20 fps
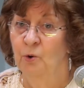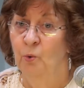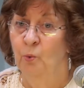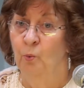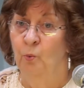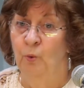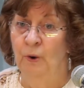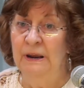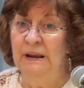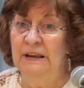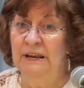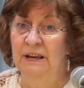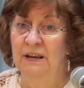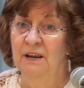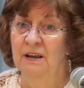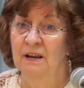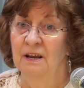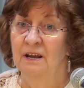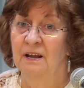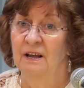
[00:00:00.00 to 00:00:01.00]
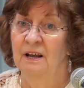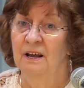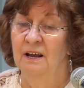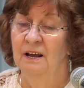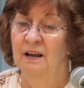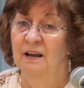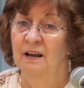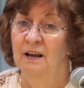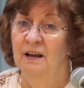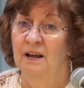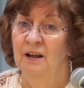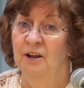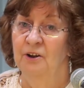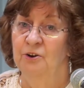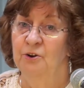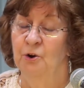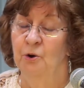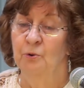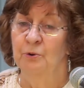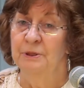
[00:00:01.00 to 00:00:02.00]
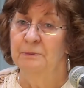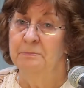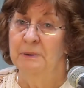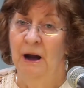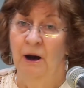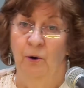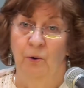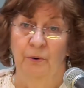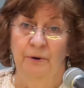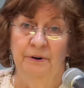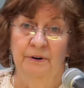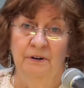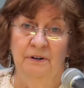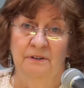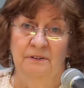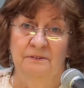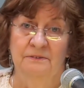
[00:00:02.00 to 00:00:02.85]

We know the power